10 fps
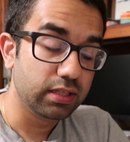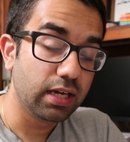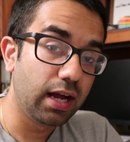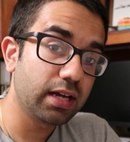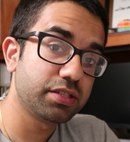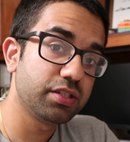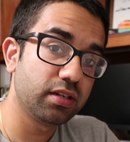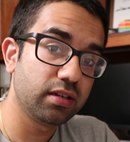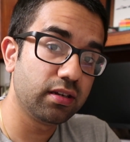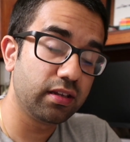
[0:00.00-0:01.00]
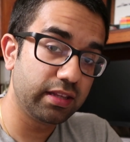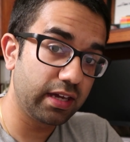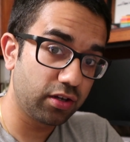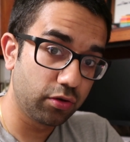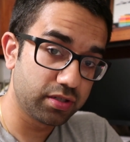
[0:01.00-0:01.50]
The oxygen
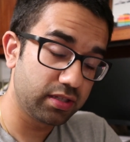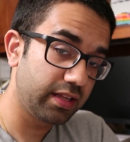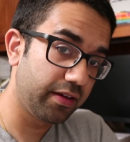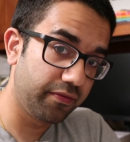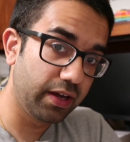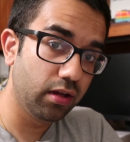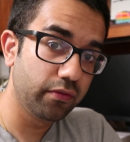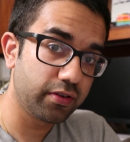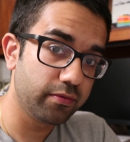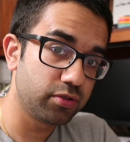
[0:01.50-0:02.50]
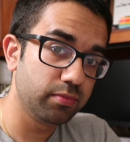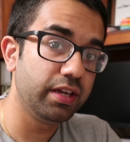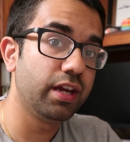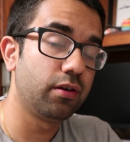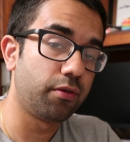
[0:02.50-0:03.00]
that goes into that valve comes from
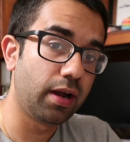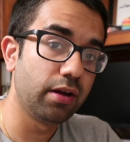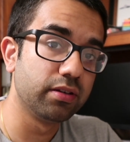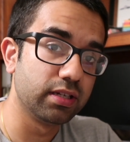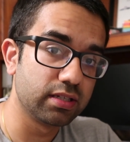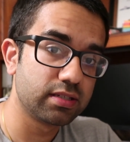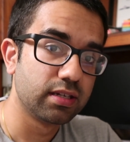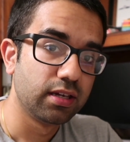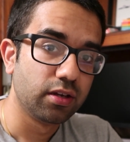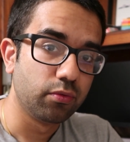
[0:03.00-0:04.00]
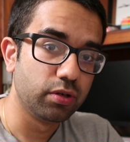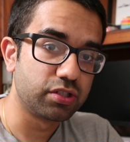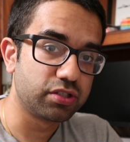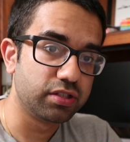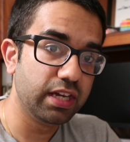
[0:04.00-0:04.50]
the air around us,
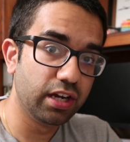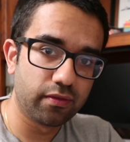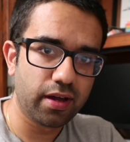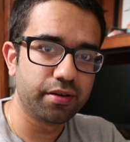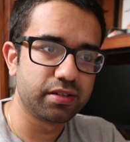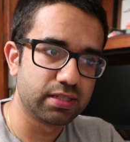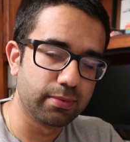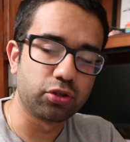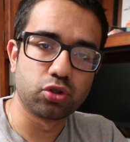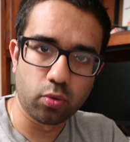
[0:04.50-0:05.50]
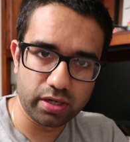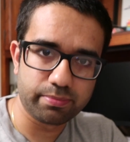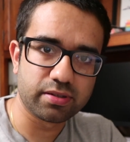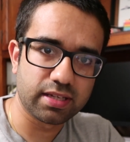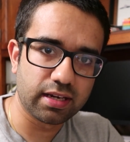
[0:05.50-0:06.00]
which the air around us is about
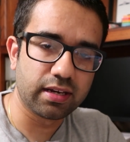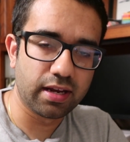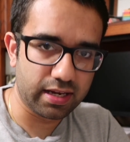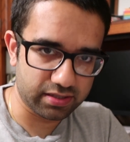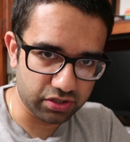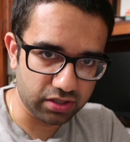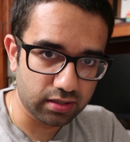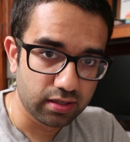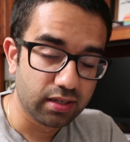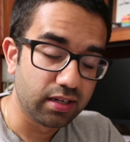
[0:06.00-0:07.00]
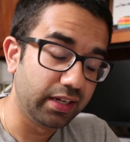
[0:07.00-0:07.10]
20% in oxygen.